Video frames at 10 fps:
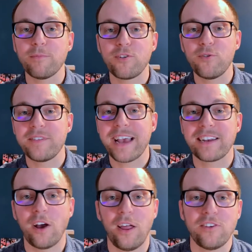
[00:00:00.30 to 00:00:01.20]
to
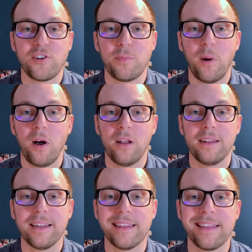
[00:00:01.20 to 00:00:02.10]
Technology,
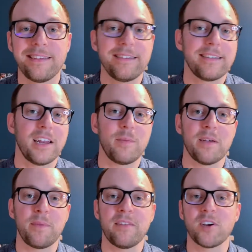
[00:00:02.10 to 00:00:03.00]
Paul. This is going to be
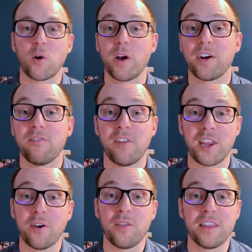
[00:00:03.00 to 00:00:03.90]
a bit of a quicker
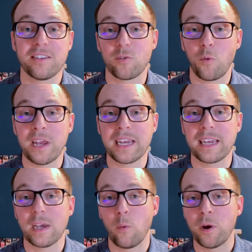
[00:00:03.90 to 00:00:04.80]
video this
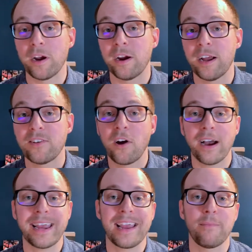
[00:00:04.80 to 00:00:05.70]
week. We're
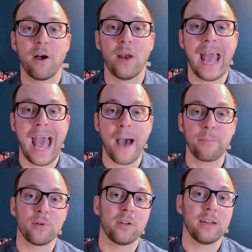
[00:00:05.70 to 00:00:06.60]
talking about
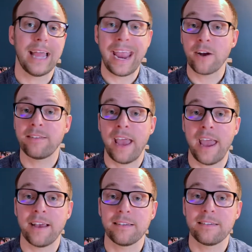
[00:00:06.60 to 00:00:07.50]
Apple
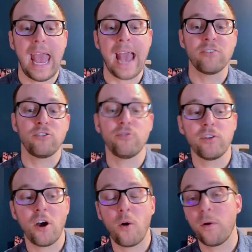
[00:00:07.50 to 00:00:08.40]
AirTags. As you
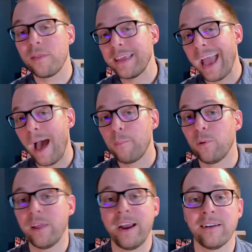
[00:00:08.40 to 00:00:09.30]
know, the
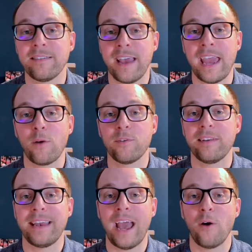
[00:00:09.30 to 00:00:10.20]
Apple AirTag was
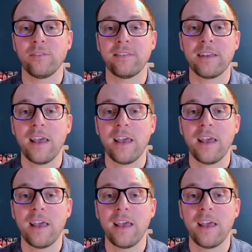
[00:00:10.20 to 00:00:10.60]
announced